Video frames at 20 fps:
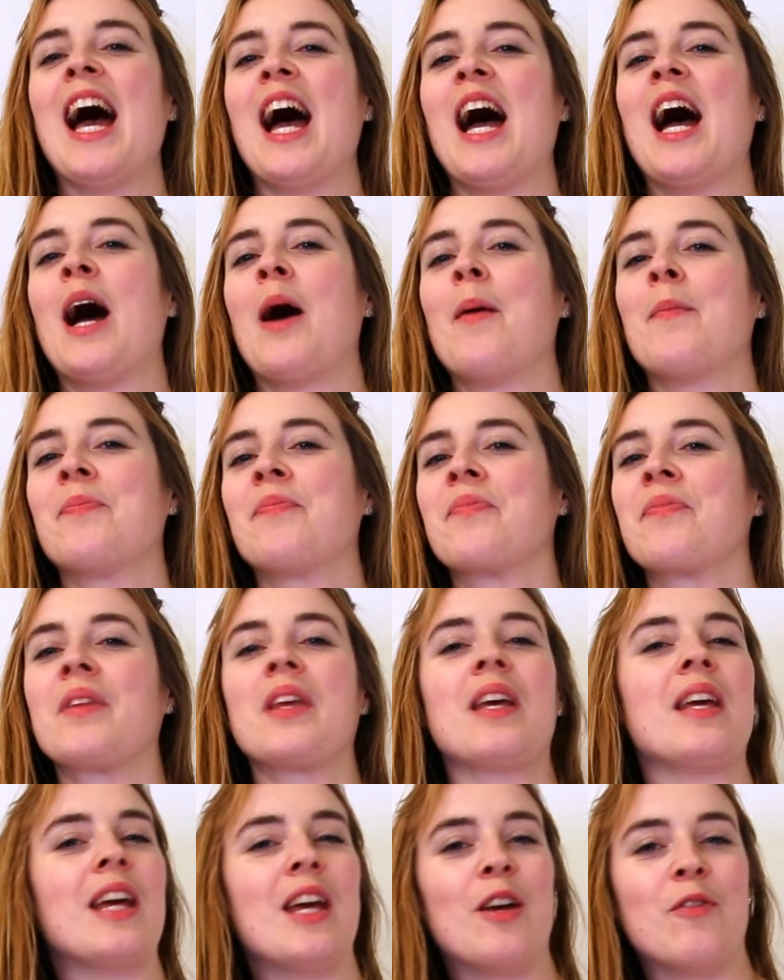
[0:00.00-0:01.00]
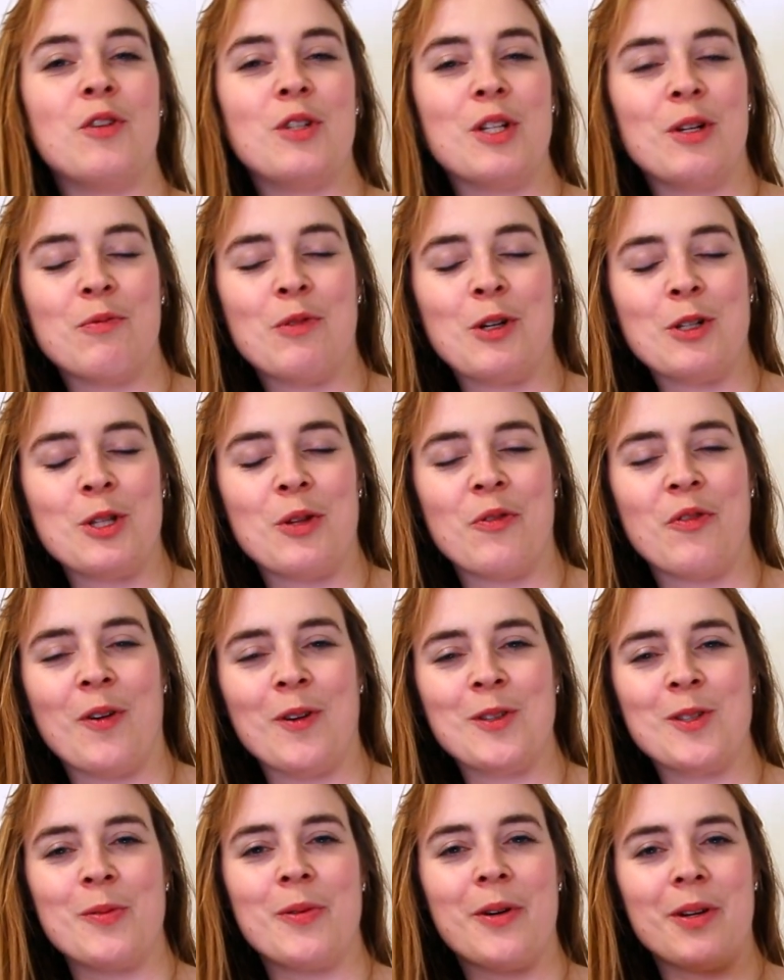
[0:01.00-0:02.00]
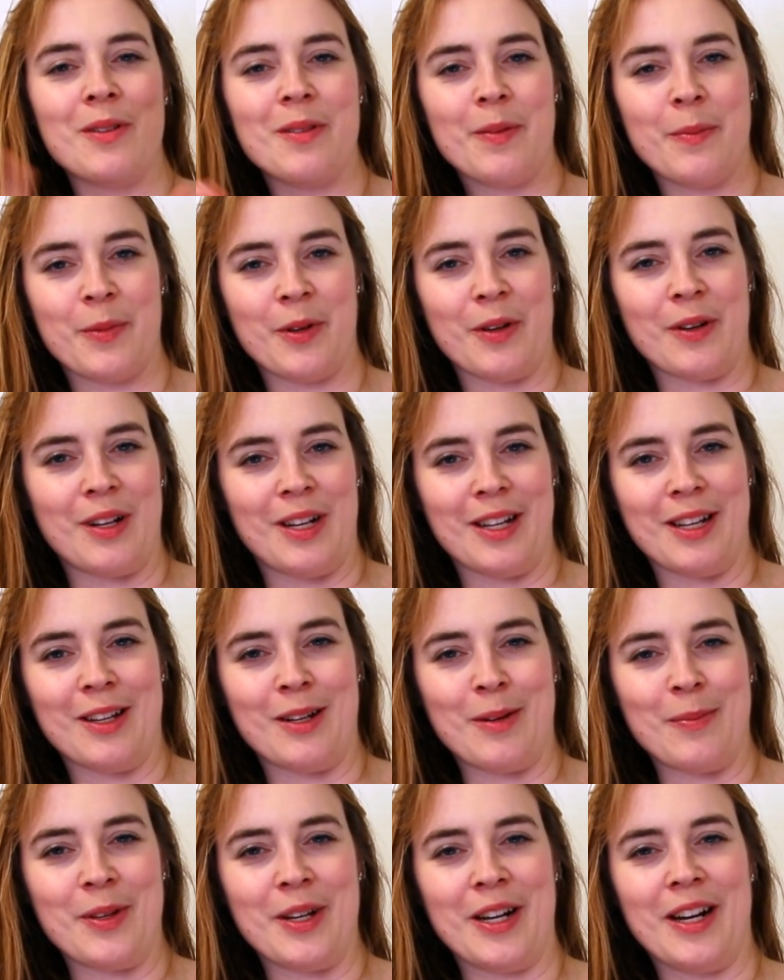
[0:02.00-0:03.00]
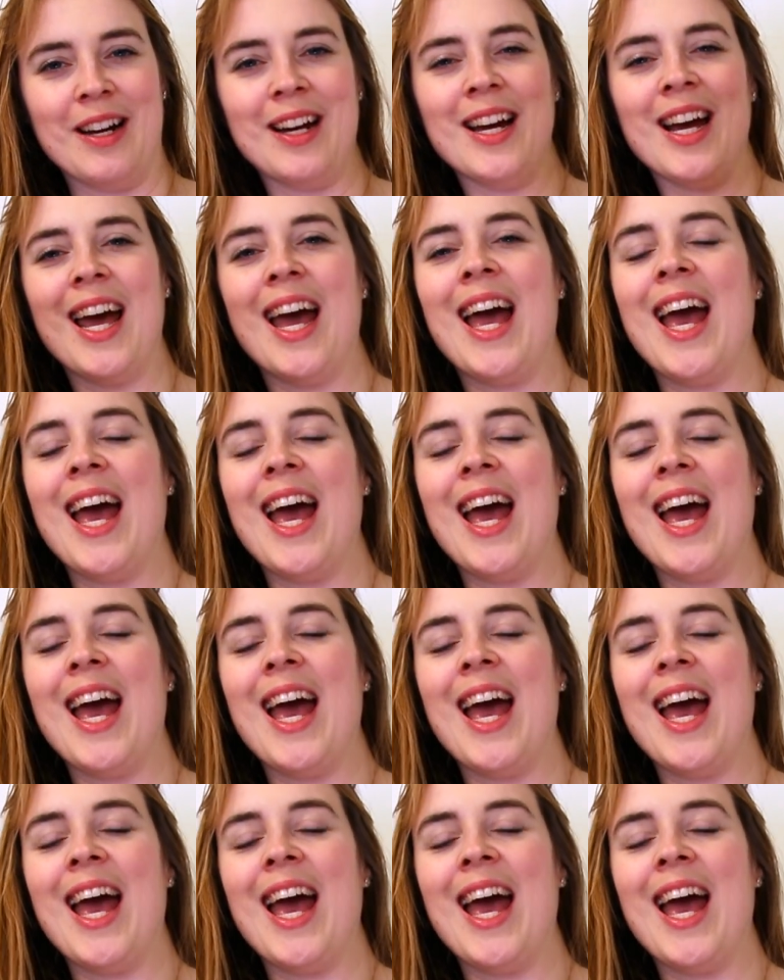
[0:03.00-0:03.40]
If you didn't watch the first one, I'm going to link it up there.